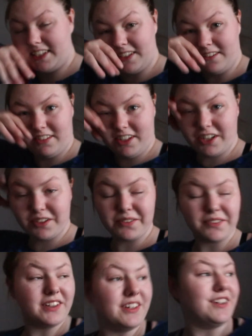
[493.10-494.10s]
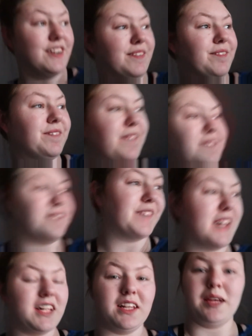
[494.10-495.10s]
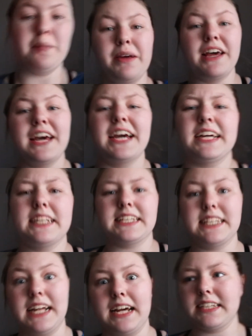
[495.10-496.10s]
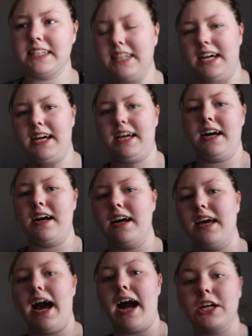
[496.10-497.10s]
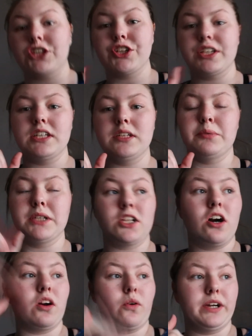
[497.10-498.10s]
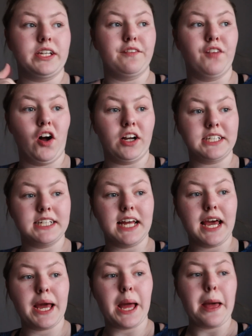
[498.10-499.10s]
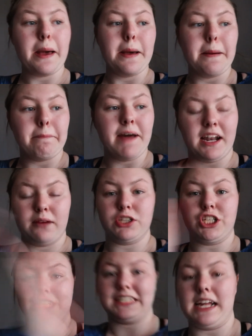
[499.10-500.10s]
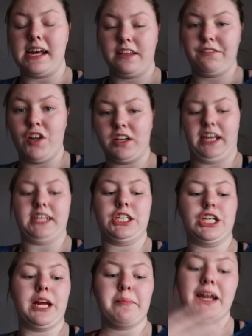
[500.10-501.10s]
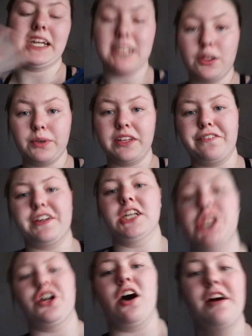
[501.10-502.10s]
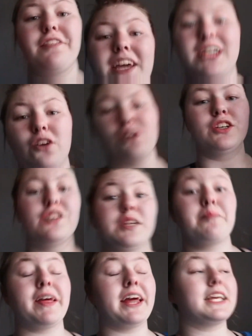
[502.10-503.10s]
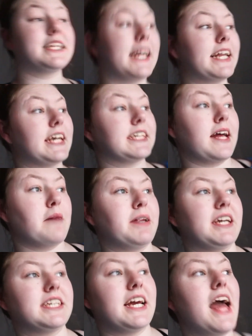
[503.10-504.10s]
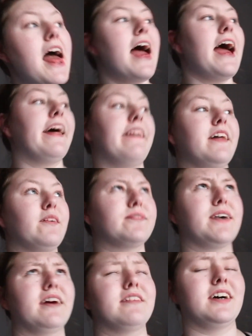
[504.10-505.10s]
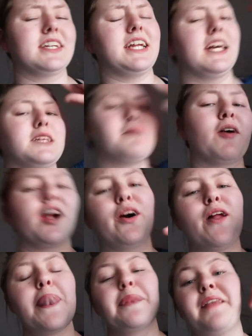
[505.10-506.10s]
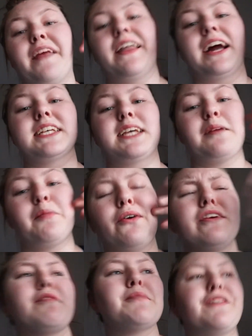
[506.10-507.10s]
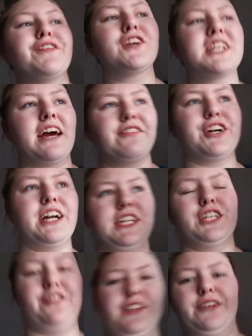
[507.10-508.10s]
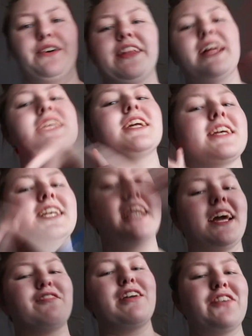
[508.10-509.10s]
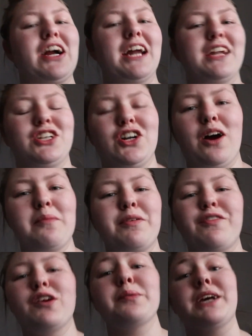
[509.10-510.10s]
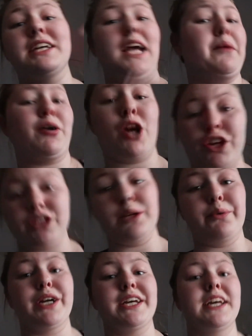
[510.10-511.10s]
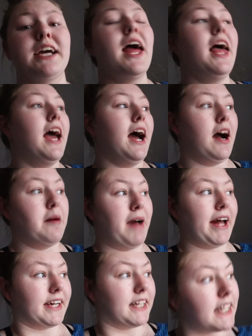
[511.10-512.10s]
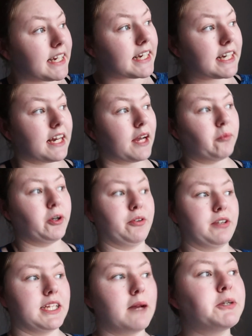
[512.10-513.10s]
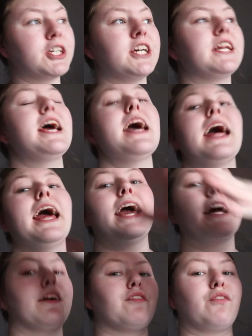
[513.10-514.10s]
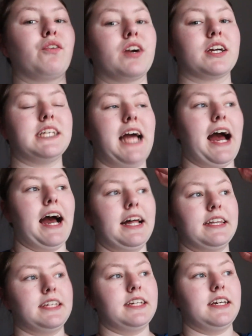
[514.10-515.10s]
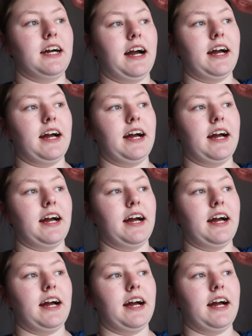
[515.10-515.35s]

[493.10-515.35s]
so new little clip. It's the next day. I actually was not going to vlog today, and I was just gonna end the vlog yesterday, but I didn't really finish it off. And also, something exciting is happening today, and well, not today, tomorrow, and that is I'm going for my first ever interview. And that's not saying I've never had a job before, because I'm currently working at a clinic. I work reception, and I've worked at the